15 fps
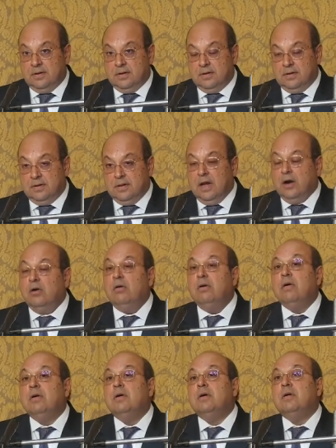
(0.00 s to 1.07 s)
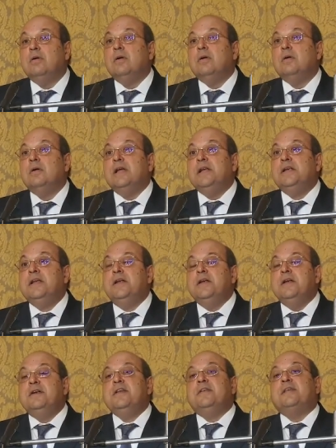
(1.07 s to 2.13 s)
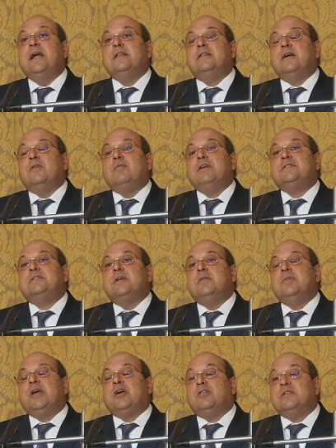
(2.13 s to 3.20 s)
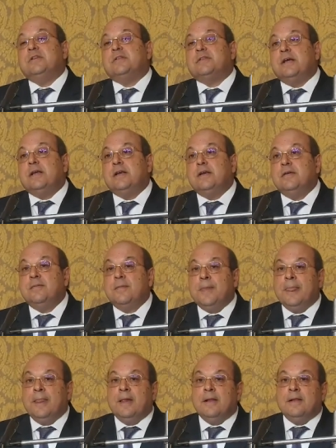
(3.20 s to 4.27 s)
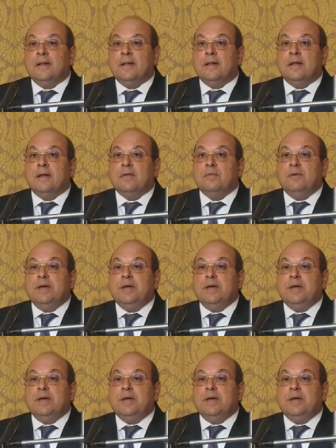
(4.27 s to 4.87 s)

Now, it didn't decide the question because it said, we